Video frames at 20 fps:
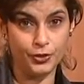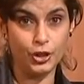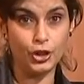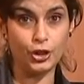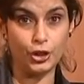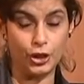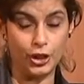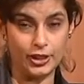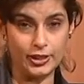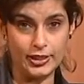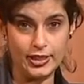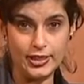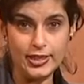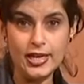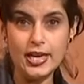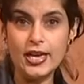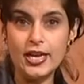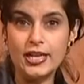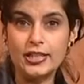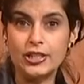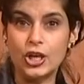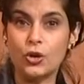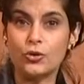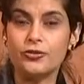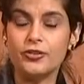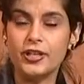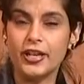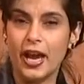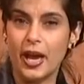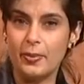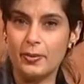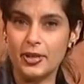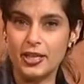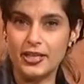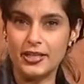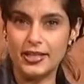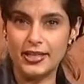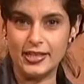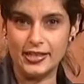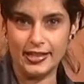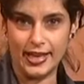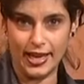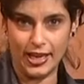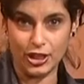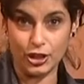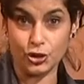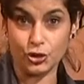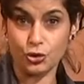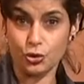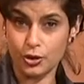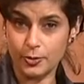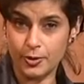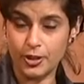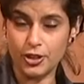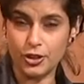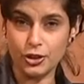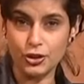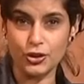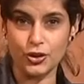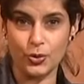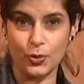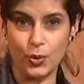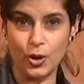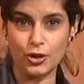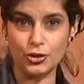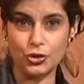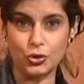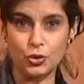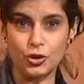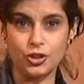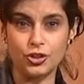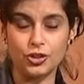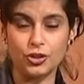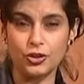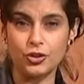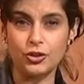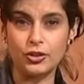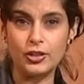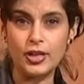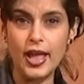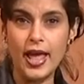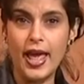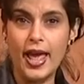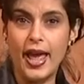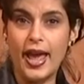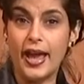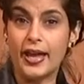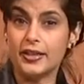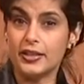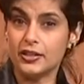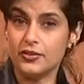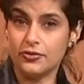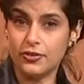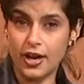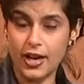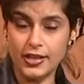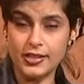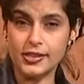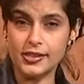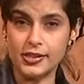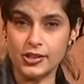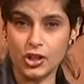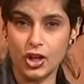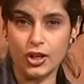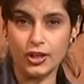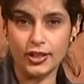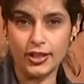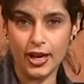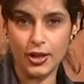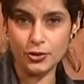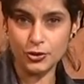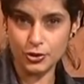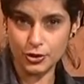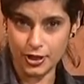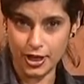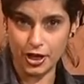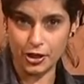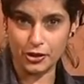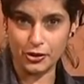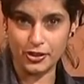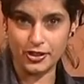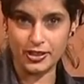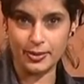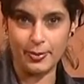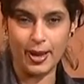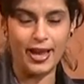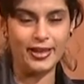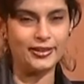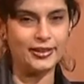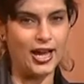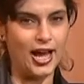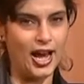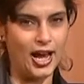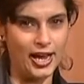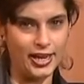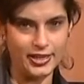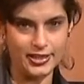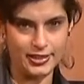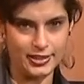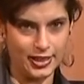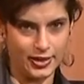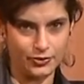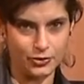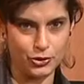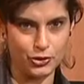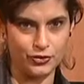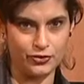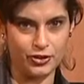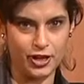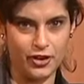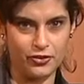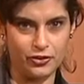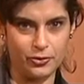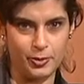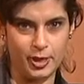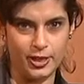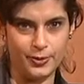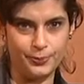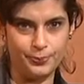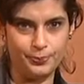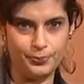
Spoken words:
Currently, Tawfiq Hamid is a contributor to the Wall Street Journal and advises on counterterrorism at the highest levels of government.